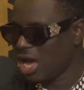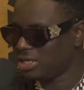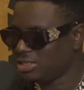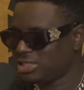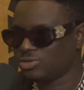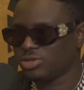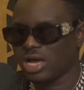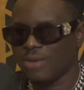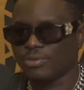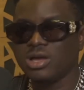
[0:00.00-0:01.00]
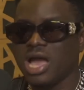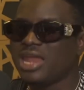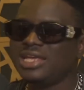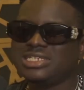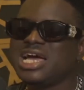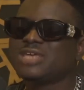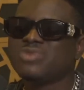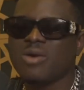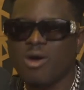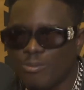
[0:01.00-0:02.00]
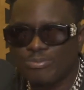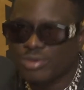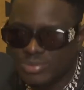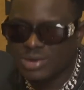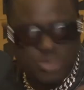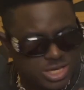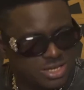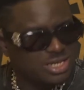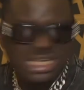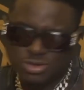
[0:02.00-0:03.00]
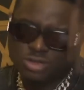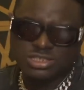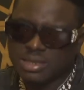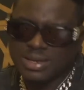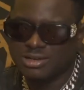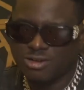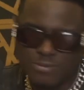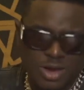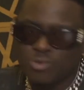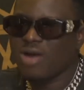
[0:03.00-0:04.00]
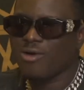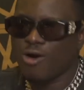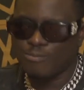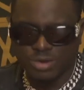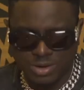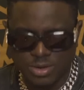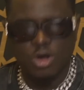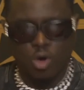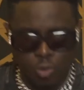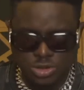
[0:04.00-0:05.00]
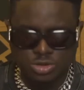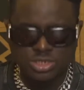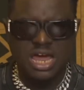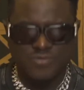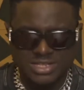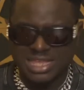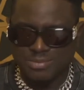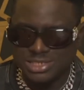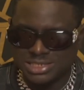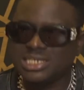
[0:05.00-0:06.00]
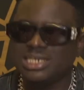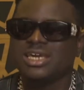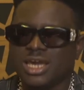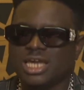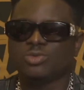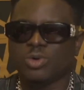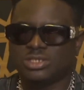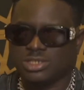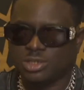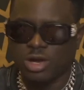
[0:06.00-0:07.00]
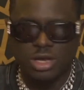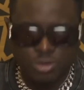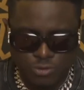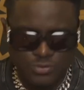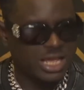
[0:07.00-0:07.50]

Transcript: these things will not happen. And Nigerians, we have our own problem. It's not just about the government. We have our own problem. Once you know that vitamin C is what is curing COVID like